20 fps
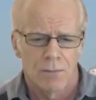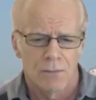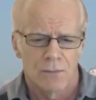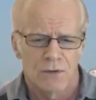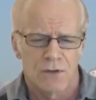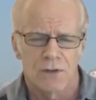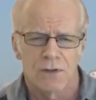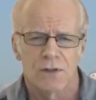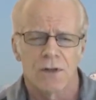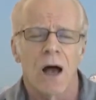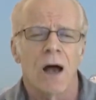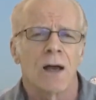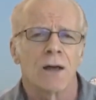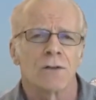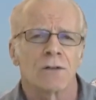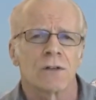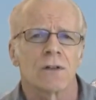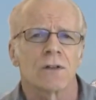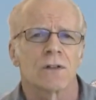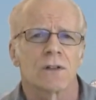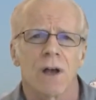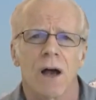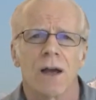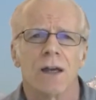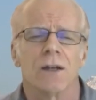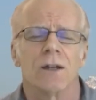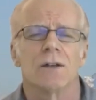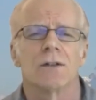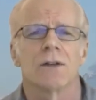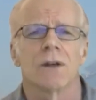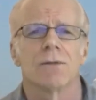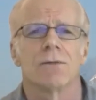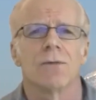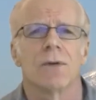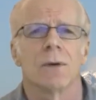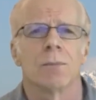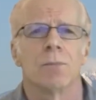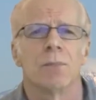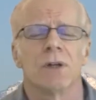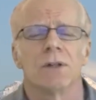Societies
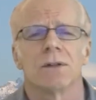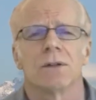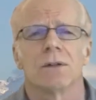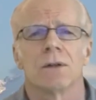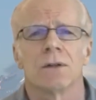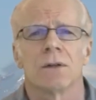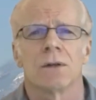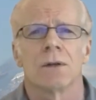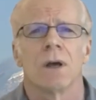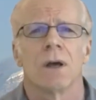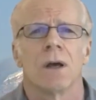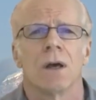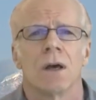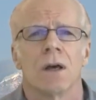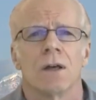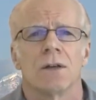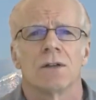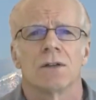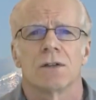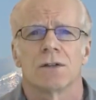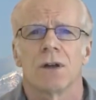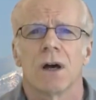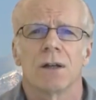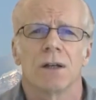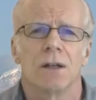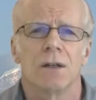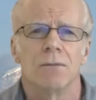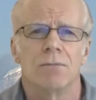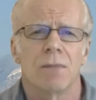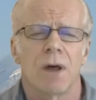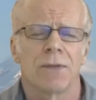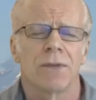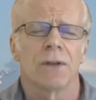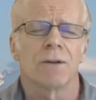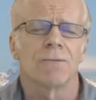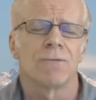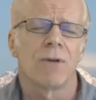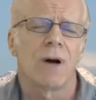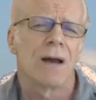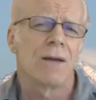have been studied. I
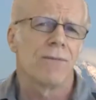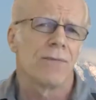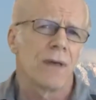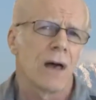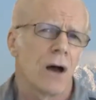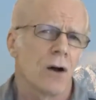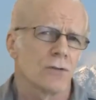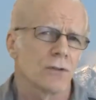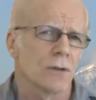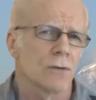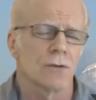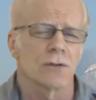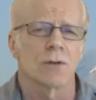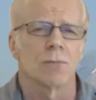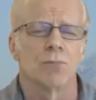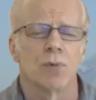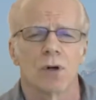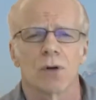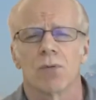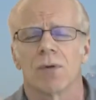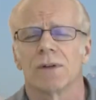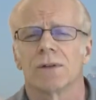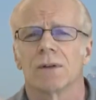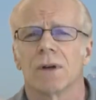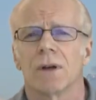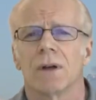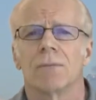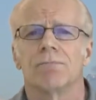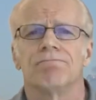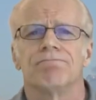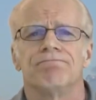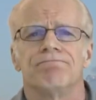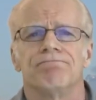think 5,000. There's a book written on it.